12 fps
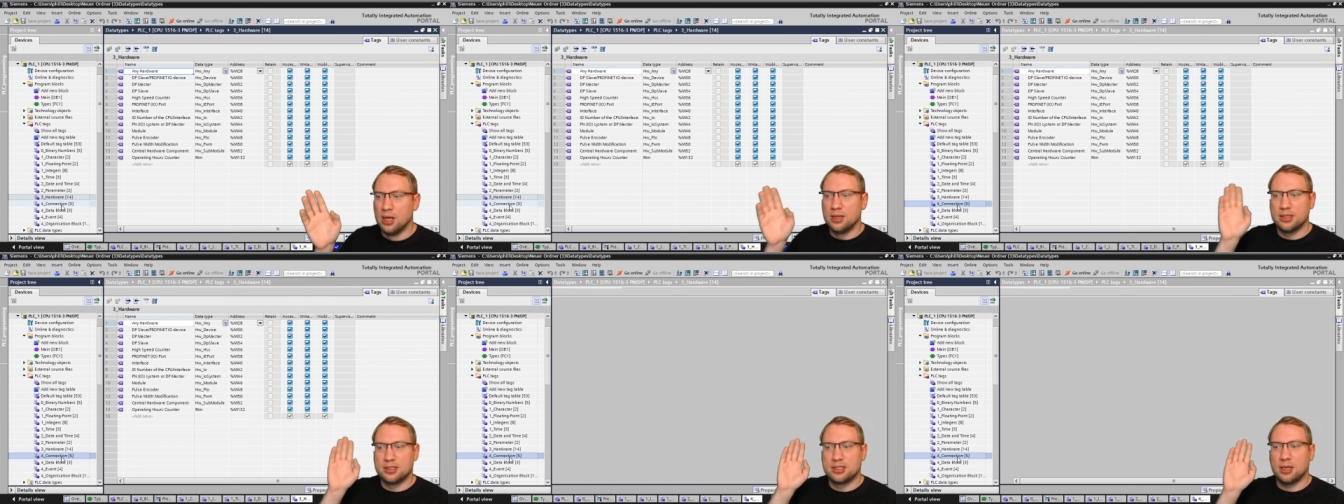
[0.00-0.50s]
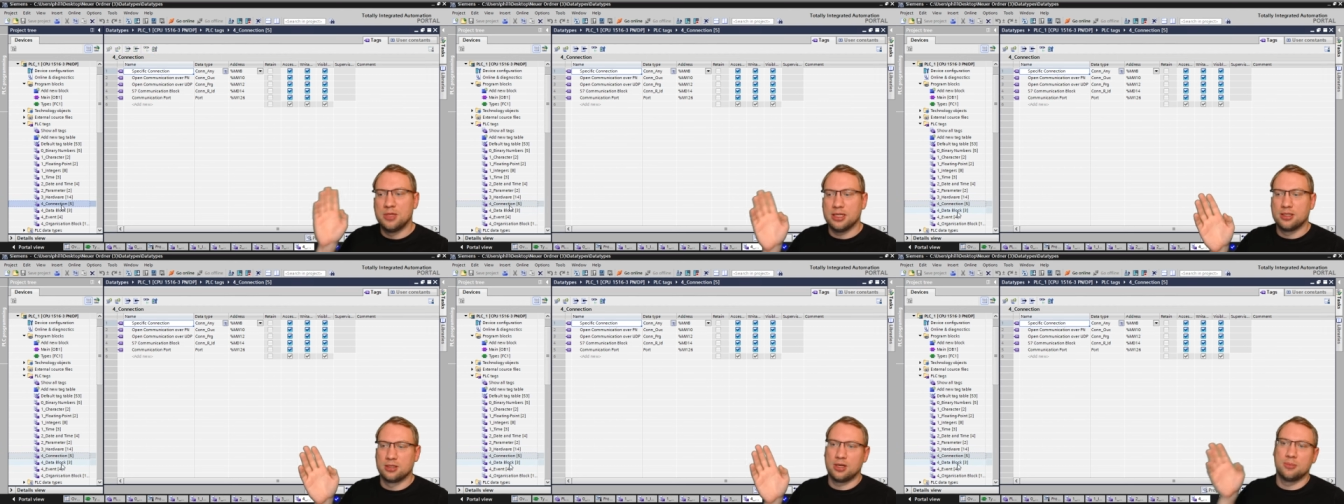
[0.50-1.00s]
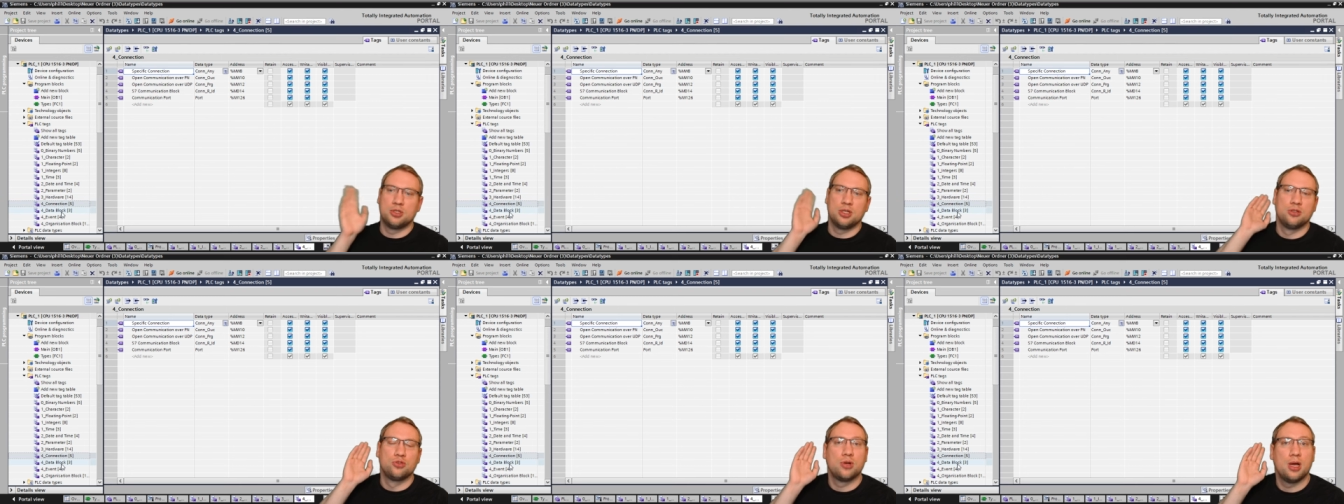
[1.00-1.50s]
There's some data types that
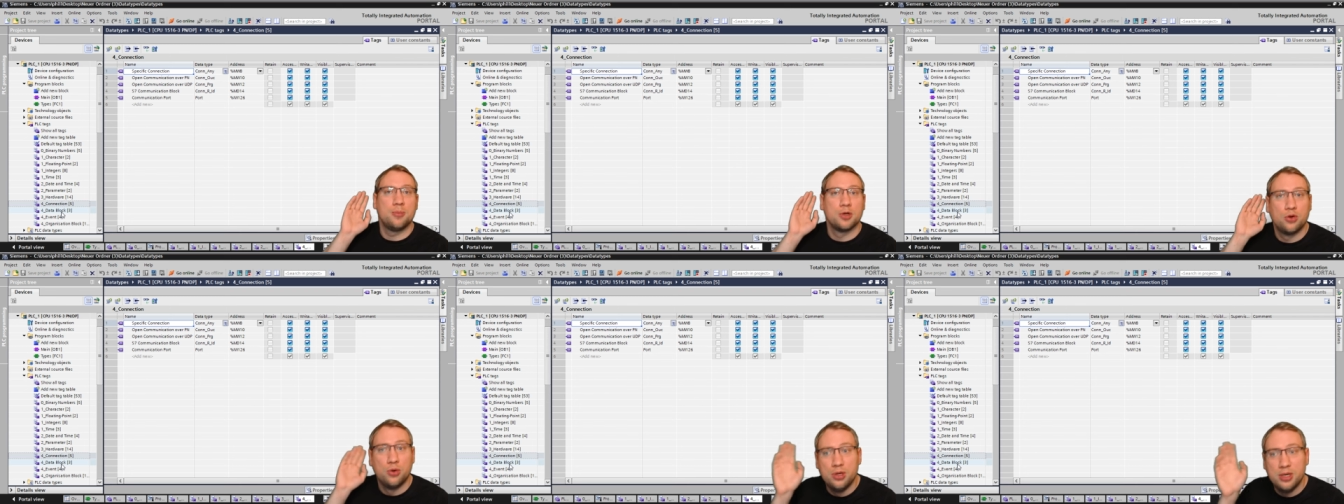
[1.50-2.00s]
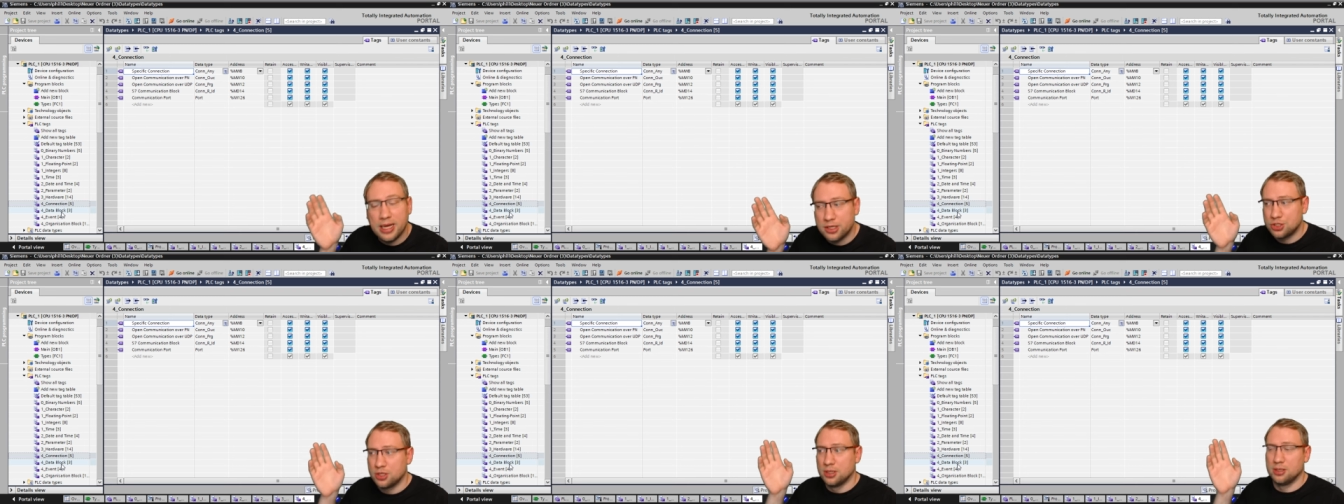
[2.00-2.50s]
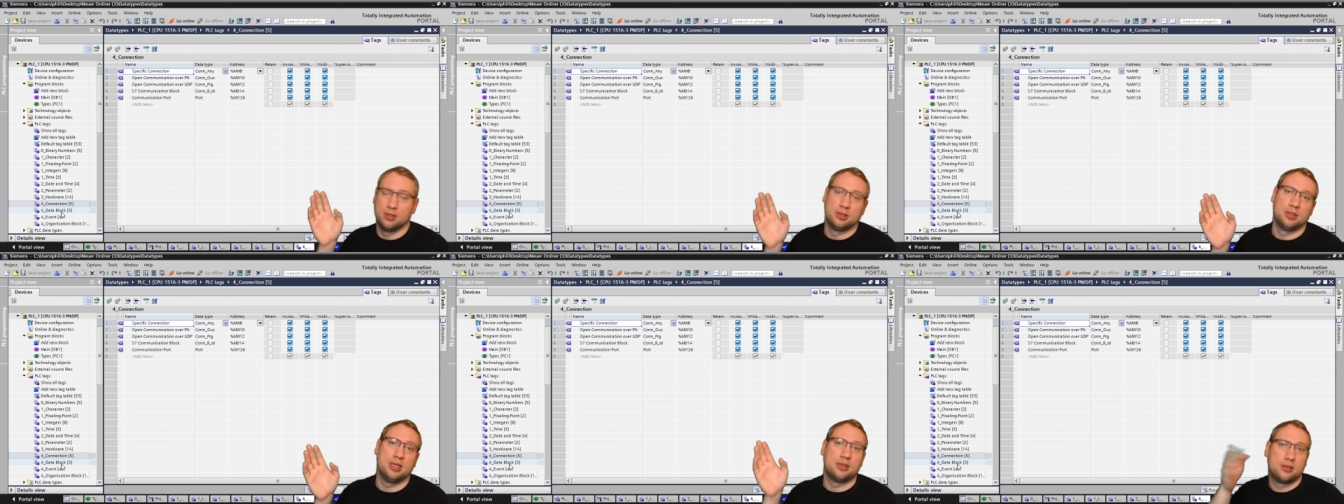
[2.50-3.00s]
describe a connection
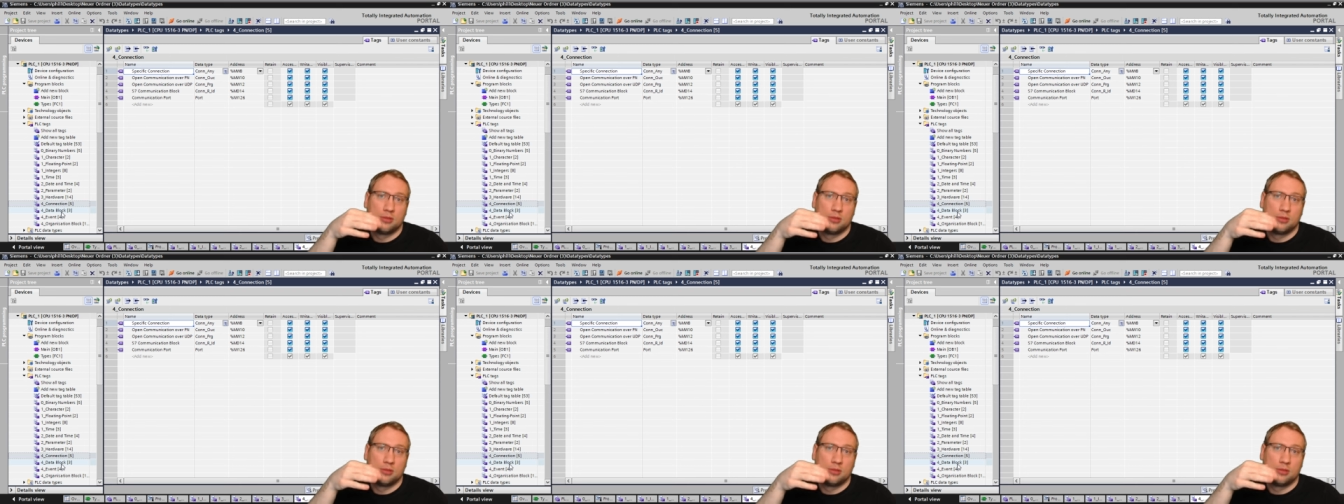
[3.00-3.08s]
that